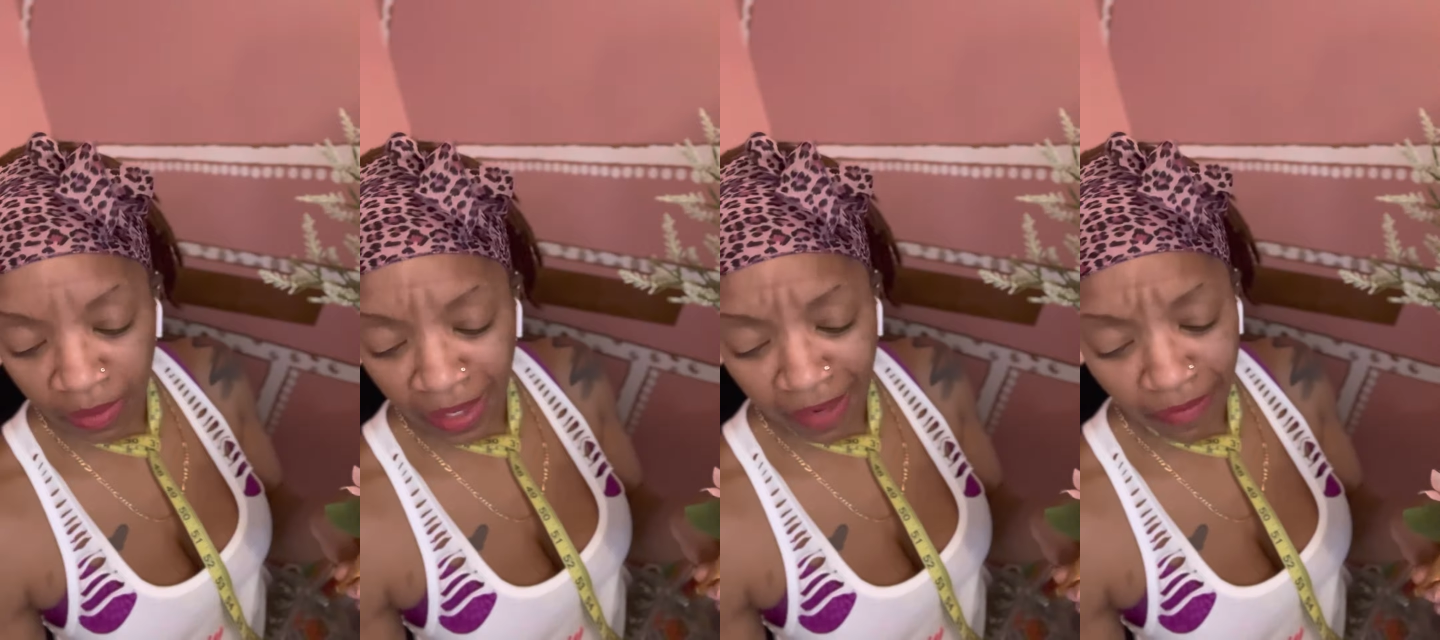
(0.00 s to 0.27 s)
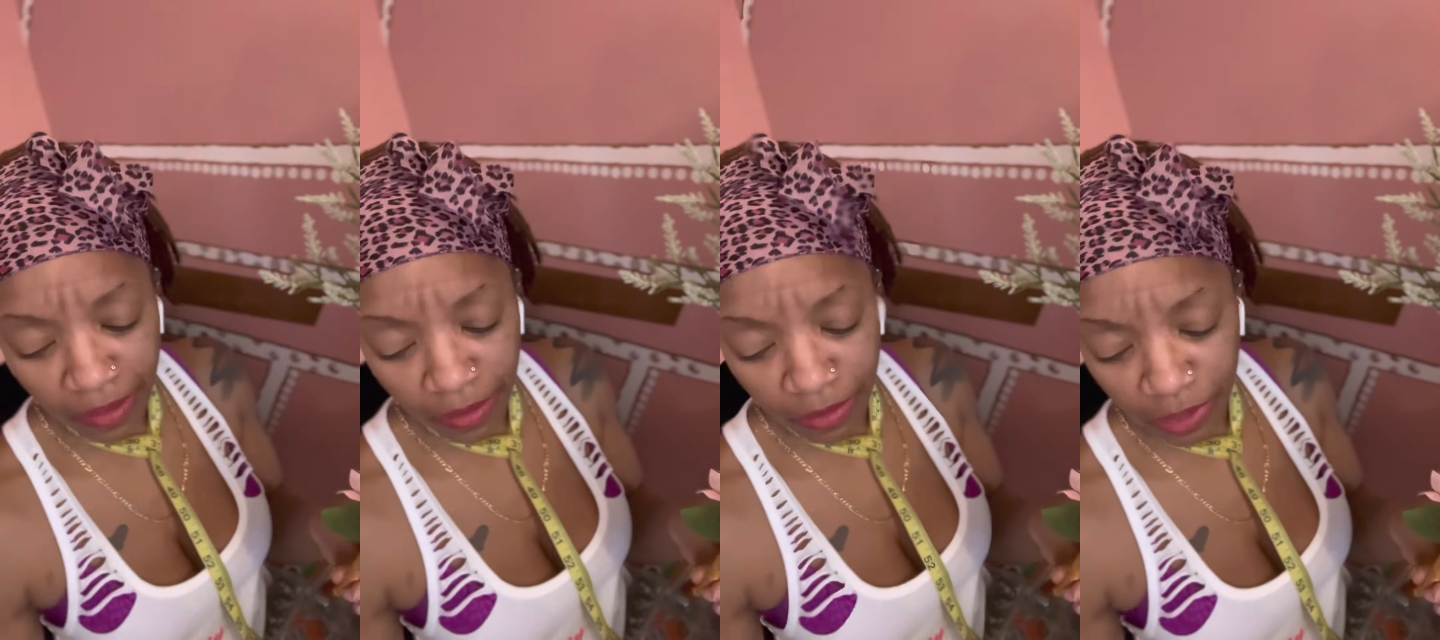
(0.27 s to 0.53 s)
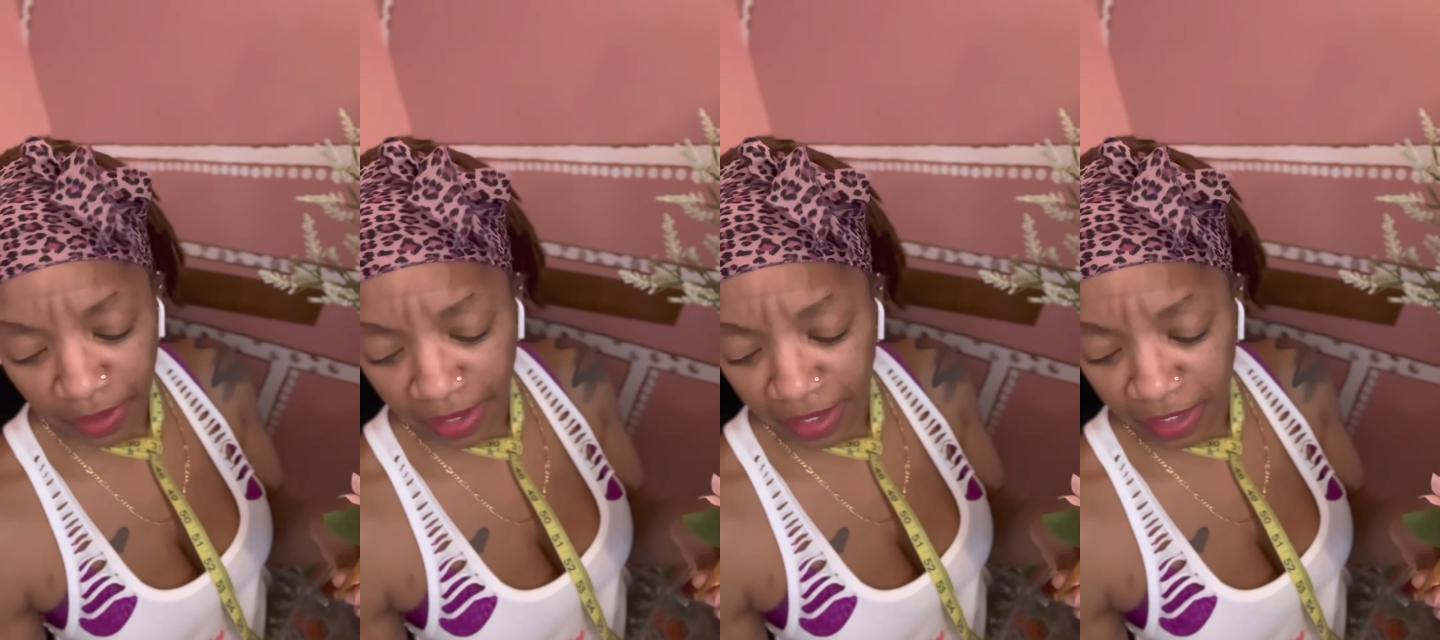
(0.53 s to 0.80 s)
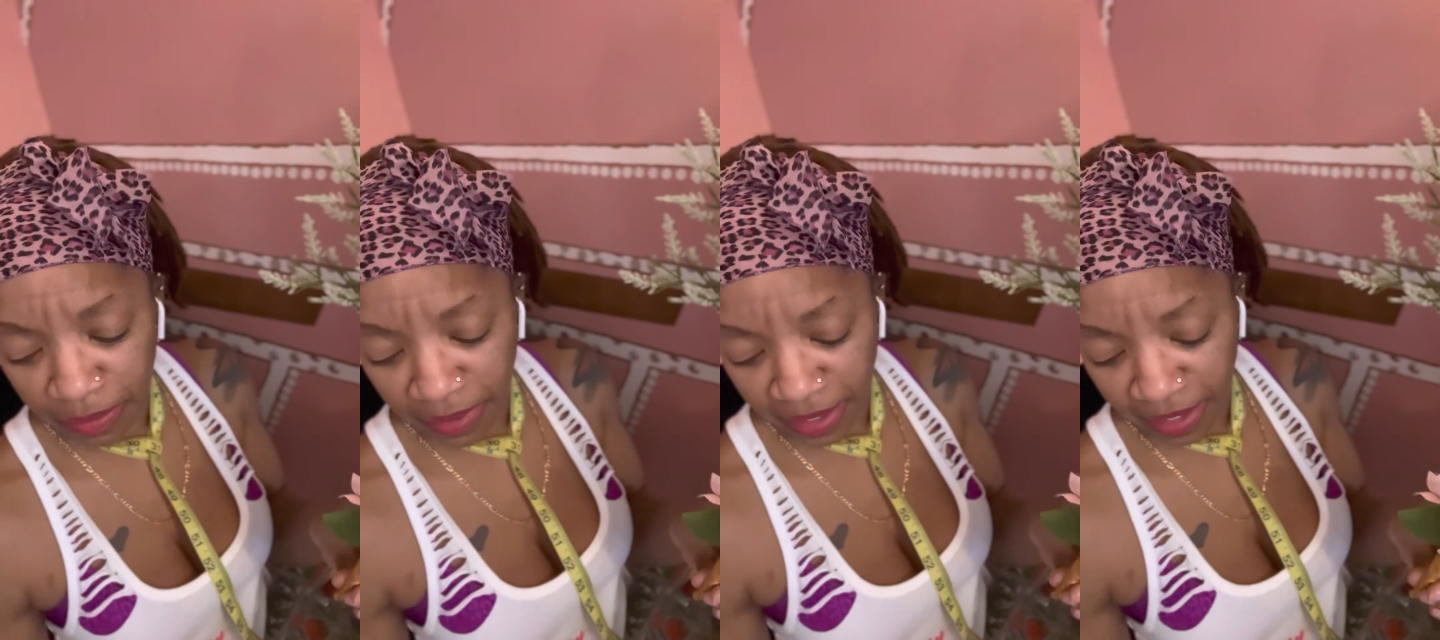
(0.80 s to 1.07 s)
have a little
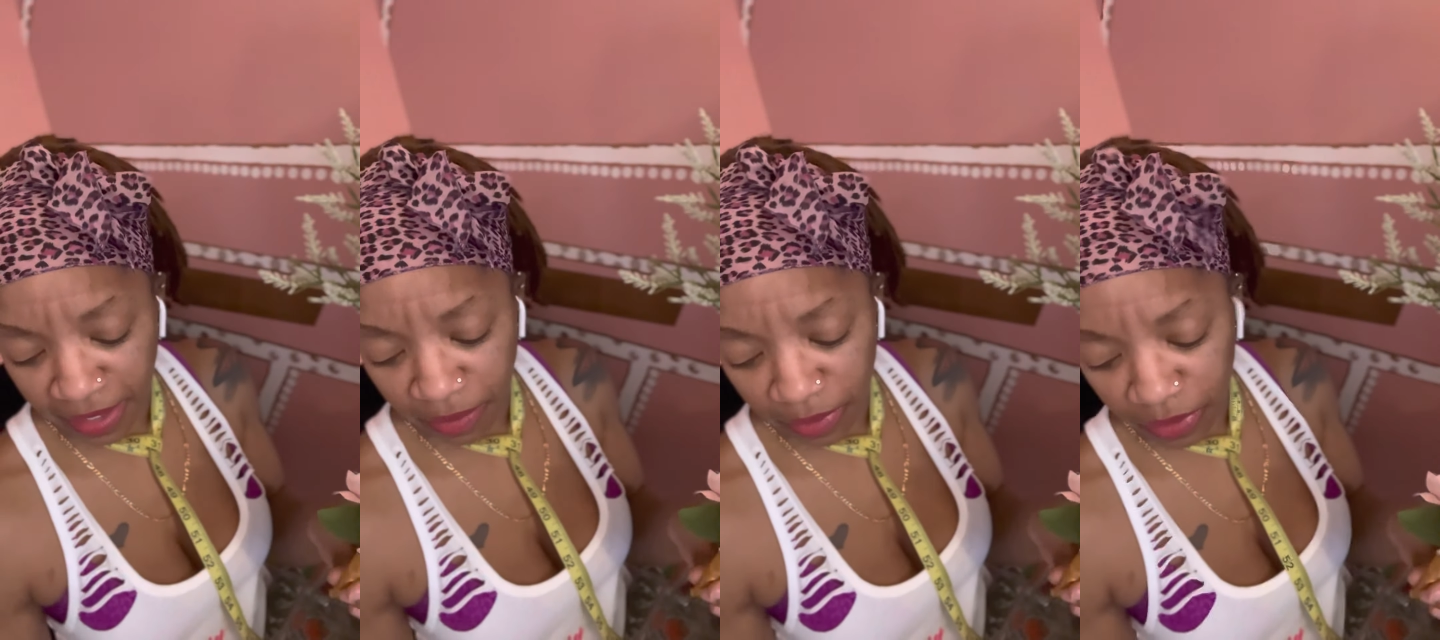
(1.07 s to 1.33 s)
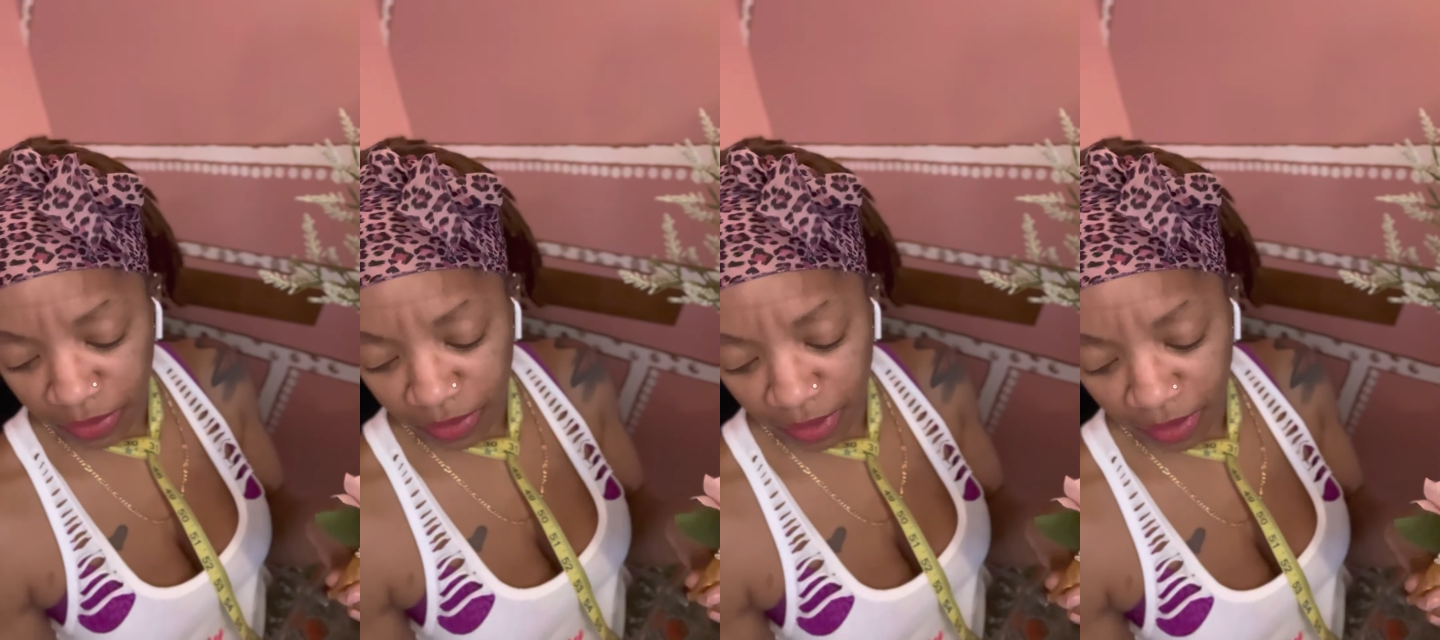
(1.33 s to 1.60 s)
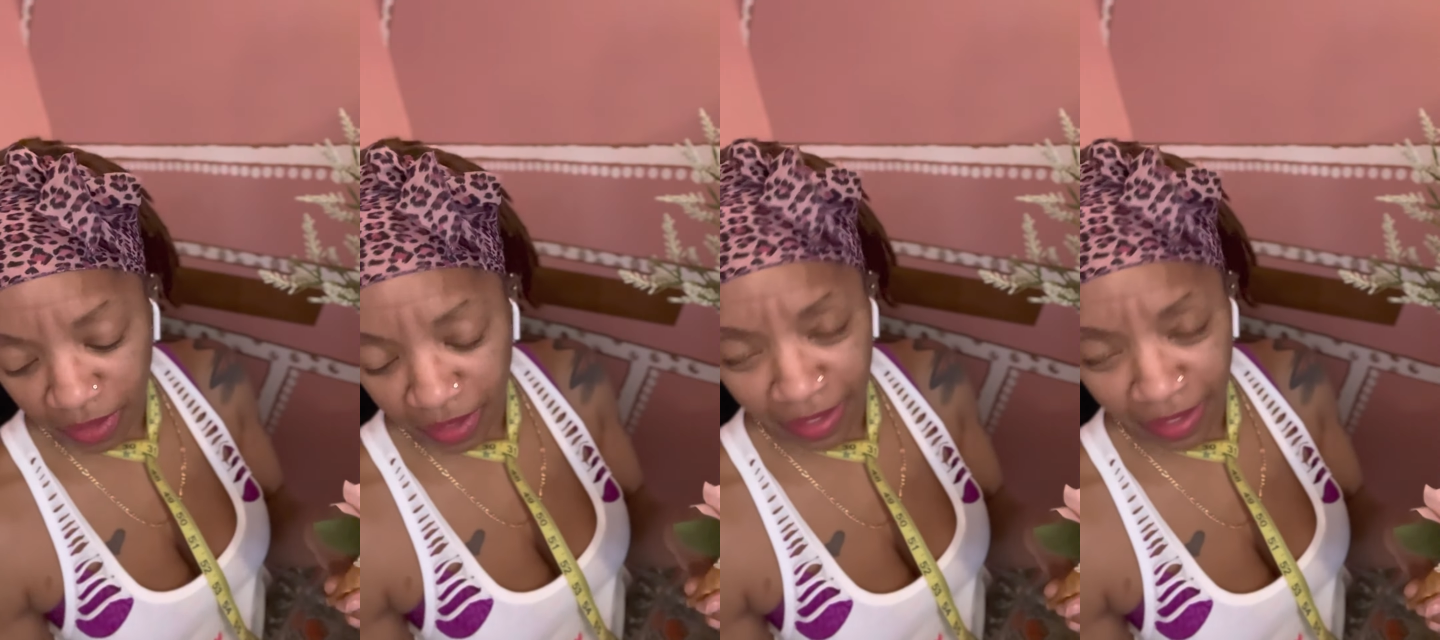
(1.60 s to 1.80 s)
trash bag with you so you can